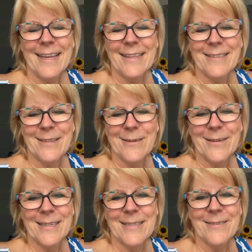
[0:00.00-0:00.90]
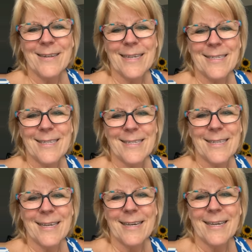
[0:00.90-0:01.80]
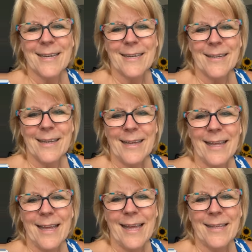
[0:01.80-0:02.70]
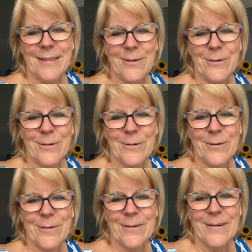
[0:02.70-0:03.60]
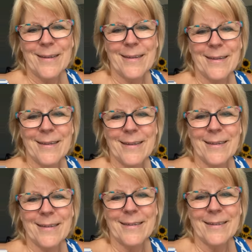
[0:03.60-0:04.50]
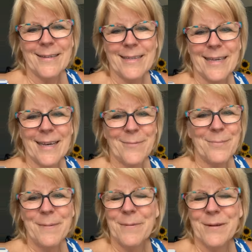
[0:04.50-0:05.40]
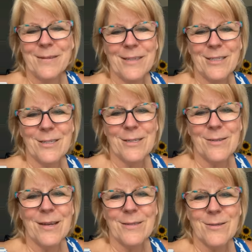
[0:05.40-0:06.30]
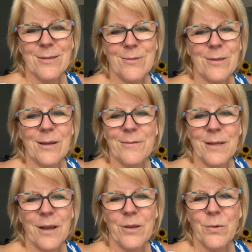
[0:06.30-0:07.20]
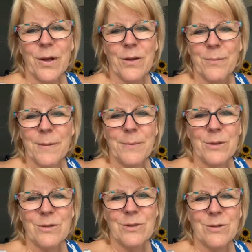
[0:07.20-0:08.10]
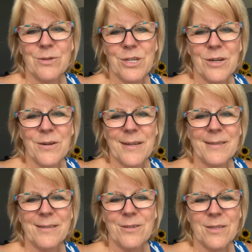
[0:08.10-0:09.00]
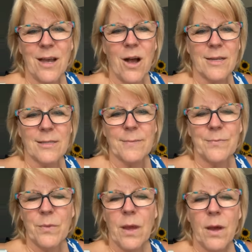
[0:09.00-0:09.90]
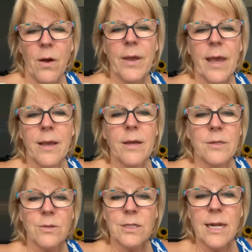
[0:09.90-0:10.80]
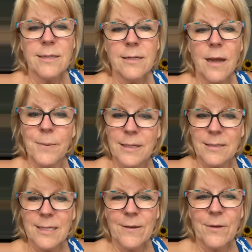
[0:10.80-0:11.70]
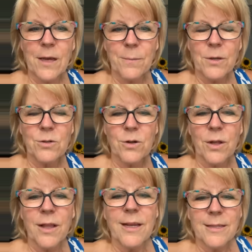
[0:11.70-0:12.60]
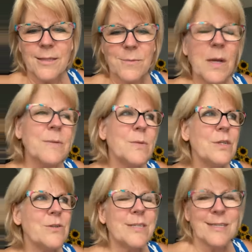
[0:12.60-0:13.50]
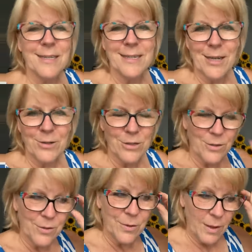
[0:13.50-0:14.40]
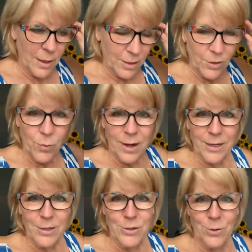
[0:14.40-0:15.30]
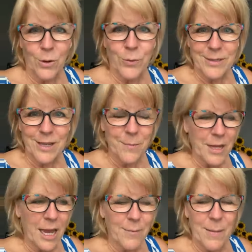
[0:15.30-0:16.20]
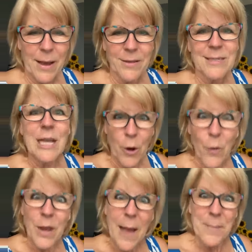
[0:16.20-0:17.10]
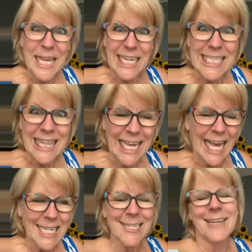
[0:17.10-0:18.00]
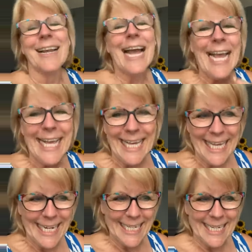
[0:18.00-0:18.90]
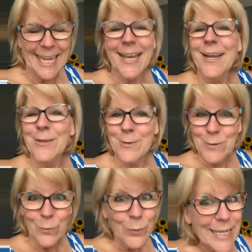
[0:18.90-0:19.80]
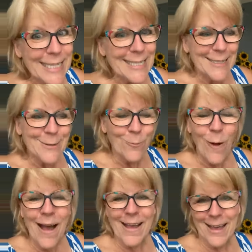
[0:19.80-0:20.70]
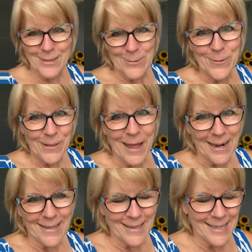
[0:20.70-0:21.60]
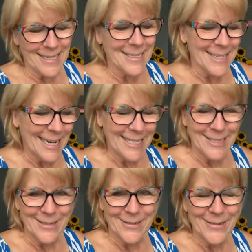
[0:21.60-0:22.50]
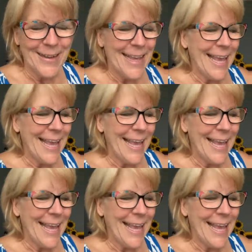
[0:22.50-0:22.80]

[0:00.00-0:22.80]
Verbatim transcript: Hey, Lauren, it's so nice to see you. Hello, Lauren. Yeah, people are, it's just, you guys are so lovely how you welcome people. You too, Terry. You're awesome. Okay, so tonight's topic is giving up control. Sometimes when you're sitting there too, you want to control what's coming out of my mouth and say, hurry up and get to the content. I get it. There's reasons why I do a lot of the things that I do.